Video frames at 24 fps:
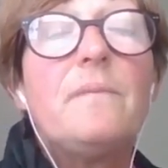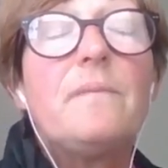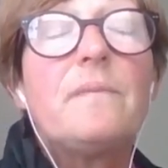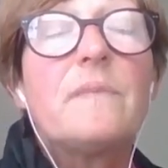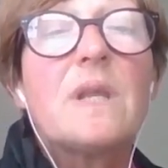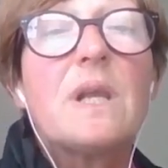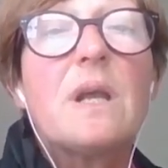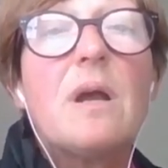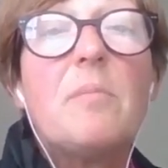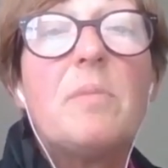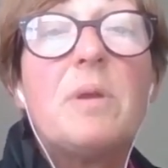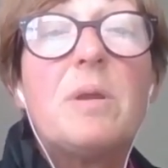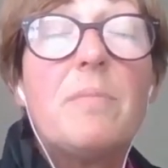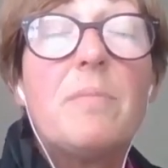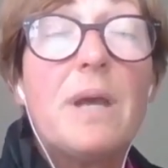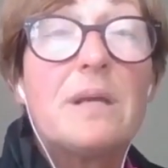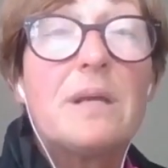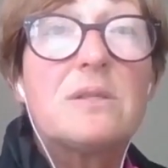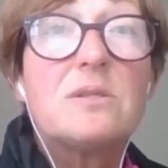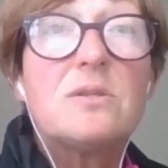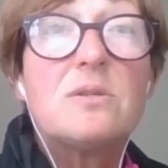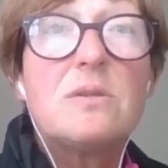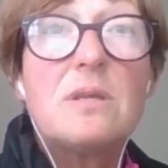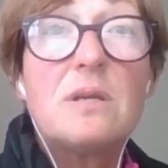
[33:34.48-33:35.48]
Coming
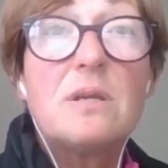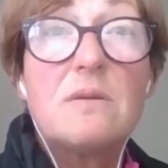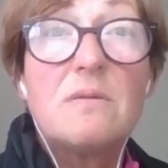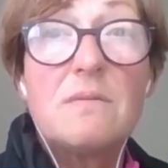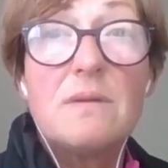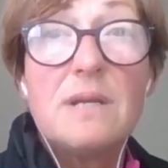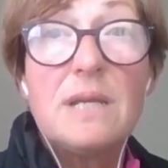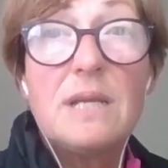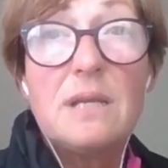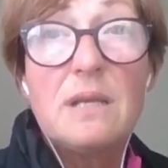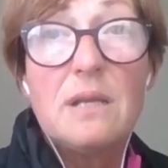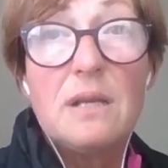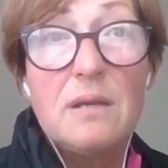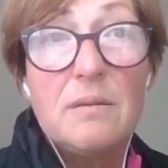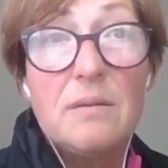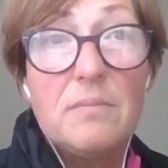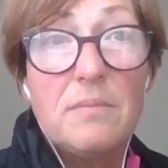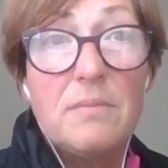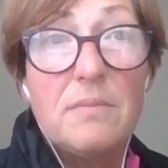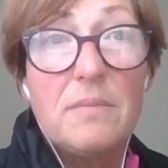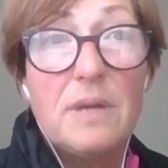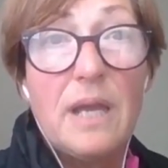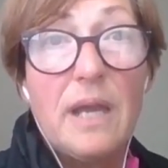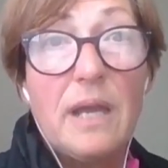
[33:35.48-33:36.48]
back to the
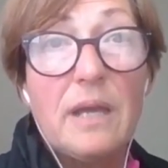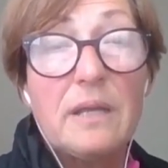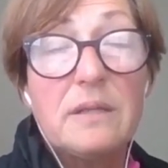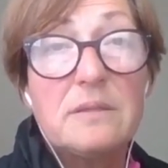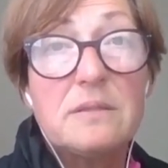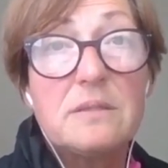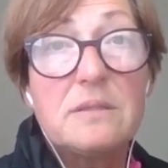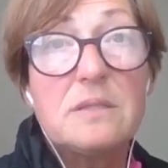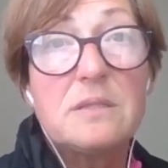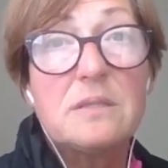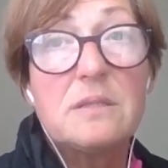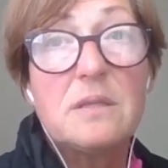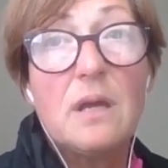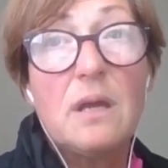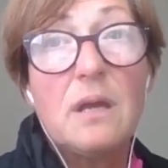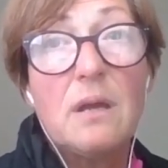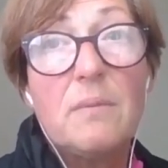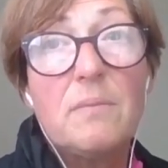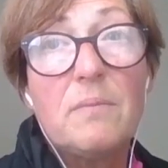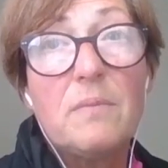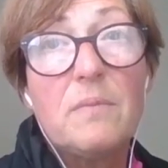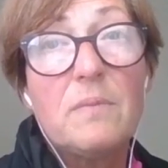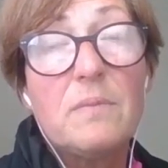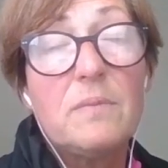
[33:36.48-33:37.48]
curriculum, and
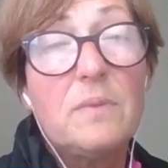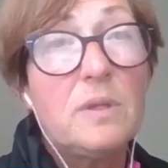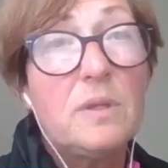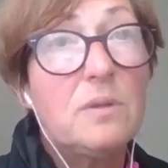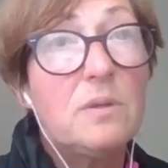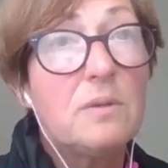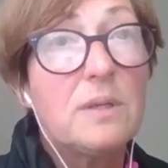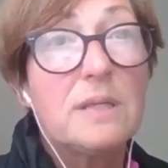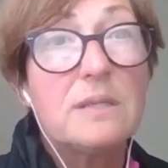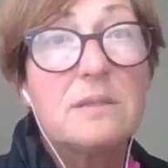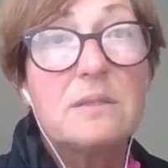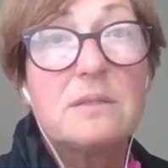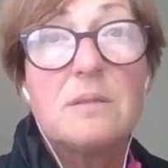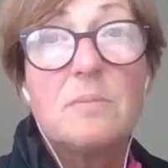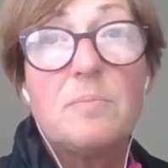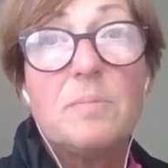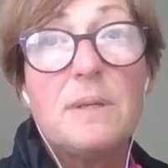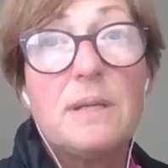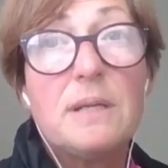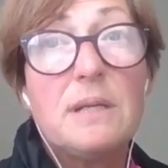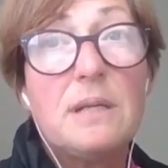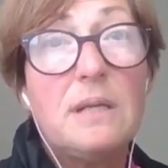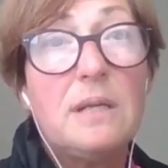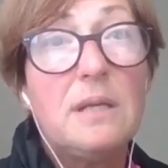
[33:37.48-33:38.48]
you can
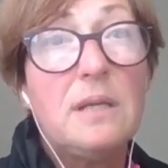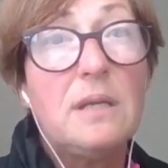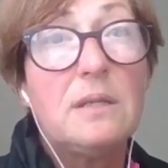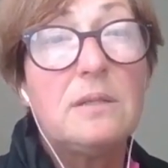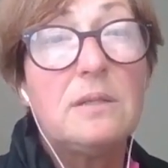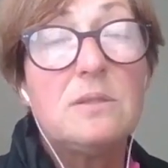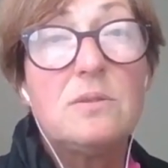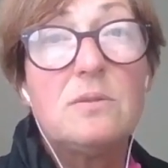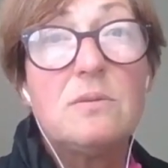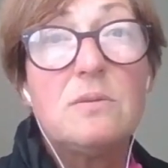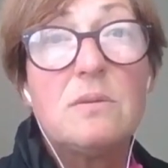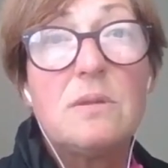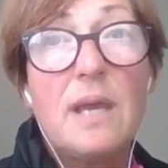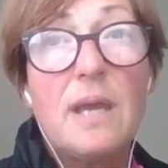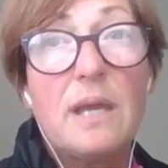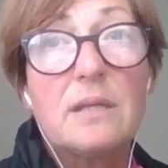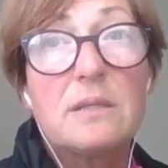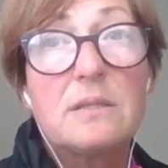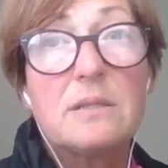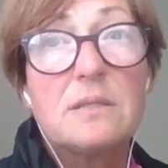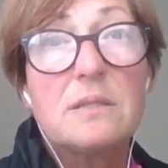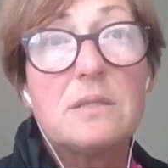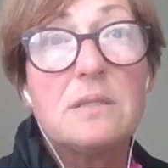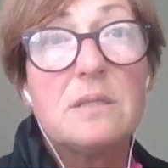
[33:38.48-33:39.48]
typically do
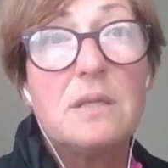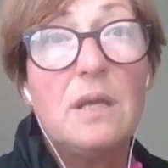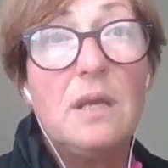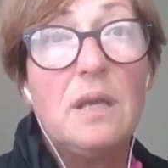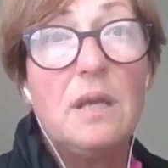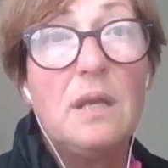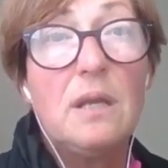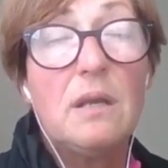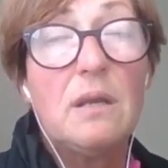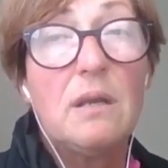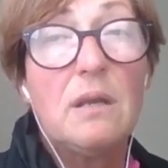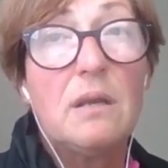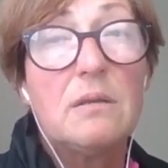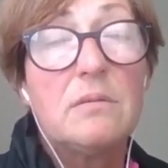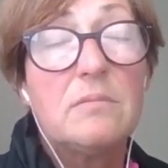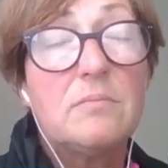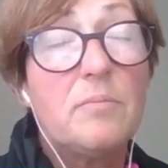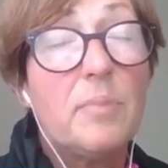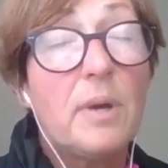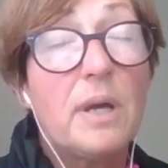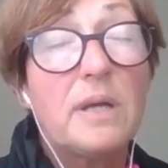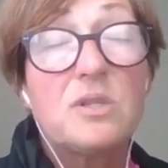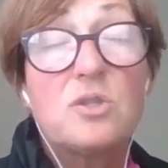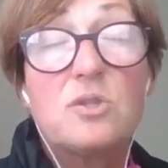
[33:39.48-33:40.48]
that
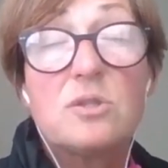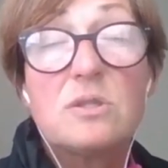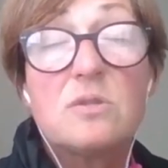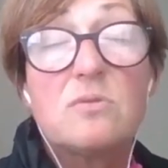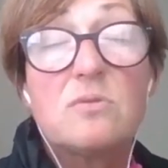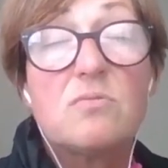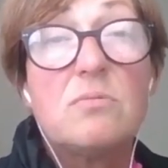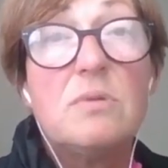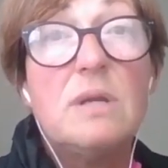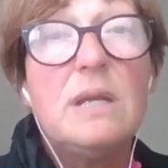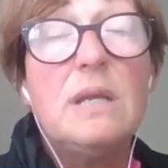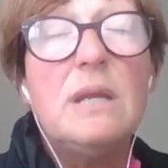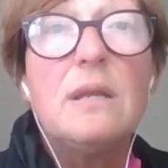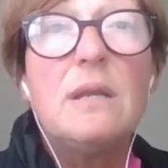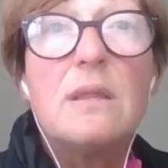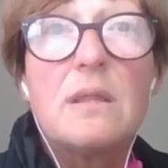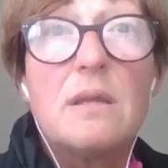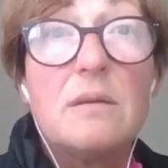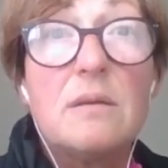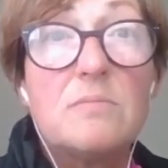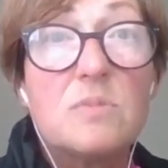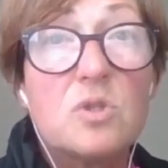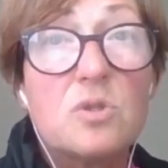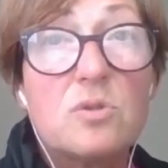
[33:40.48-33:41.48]
by just reading
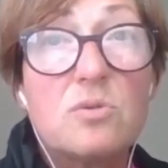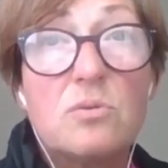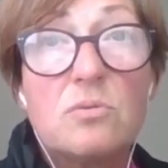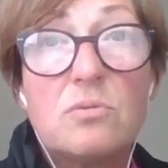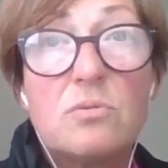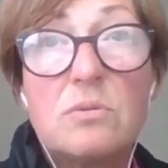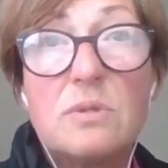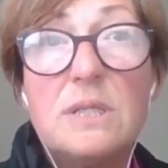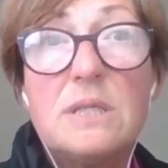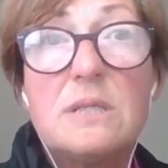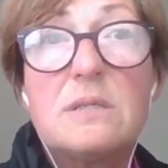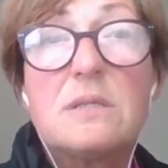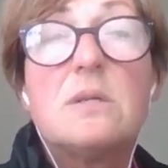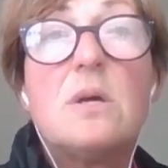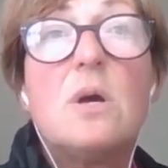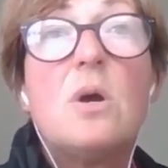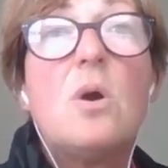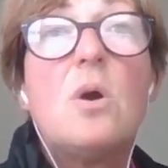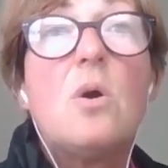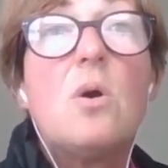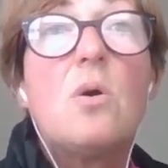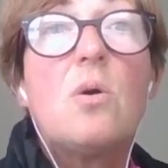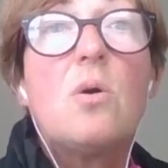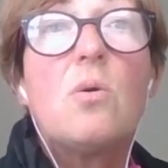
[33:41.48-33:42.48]
them stories,
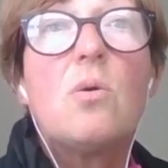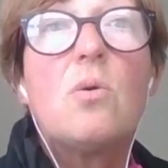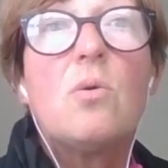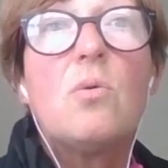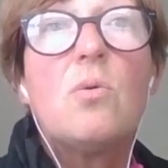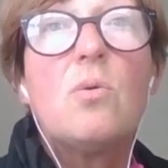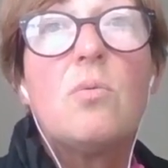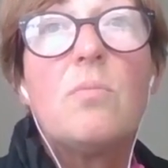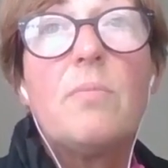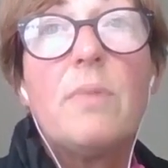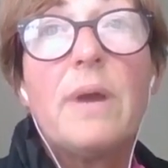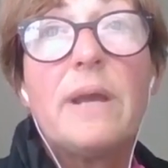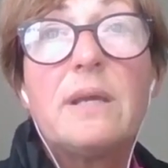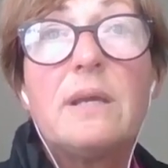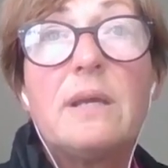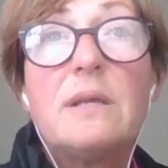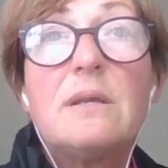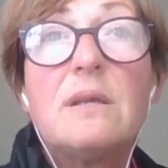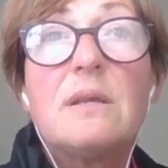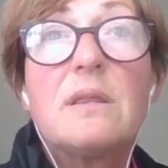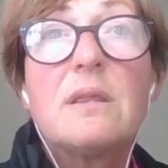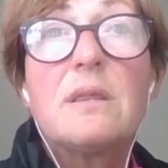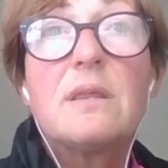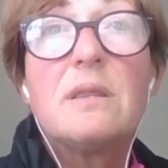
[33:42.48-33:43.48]
or make it
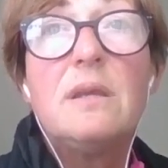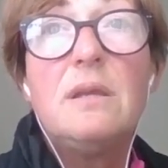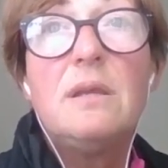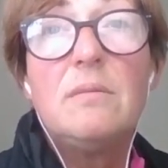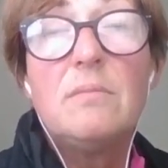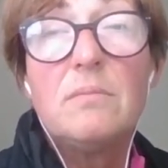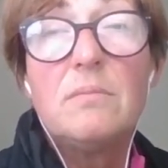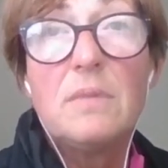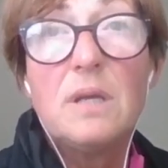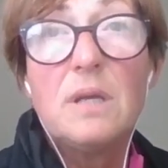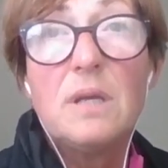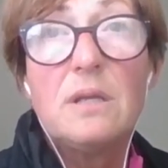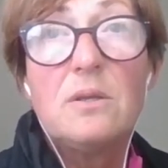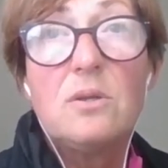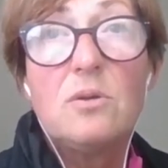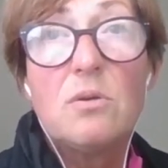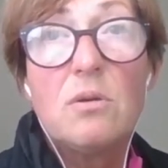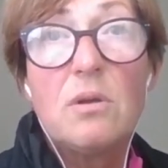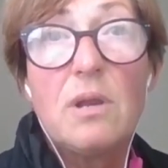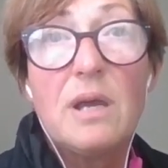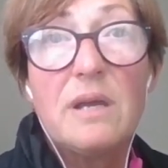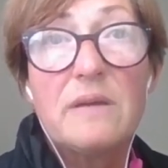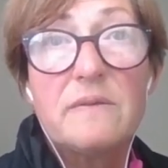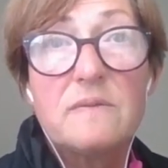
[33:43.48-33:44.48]
a theme in
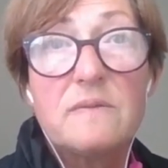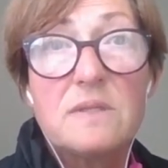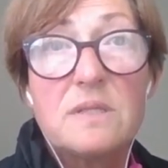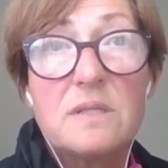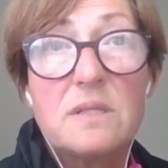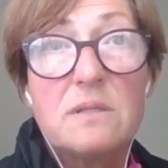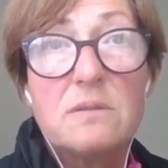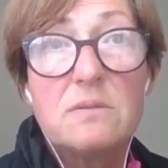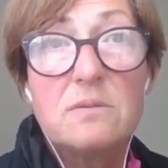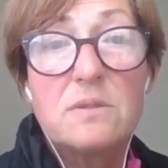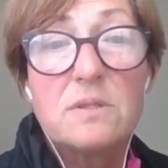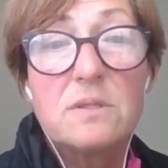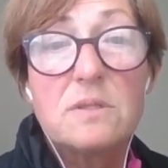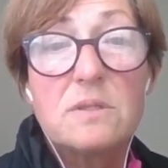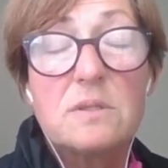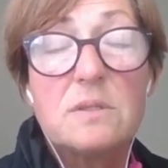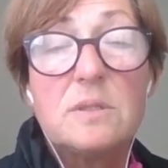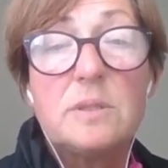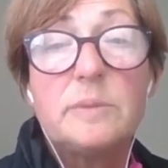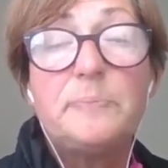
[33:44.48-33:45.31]
your life skills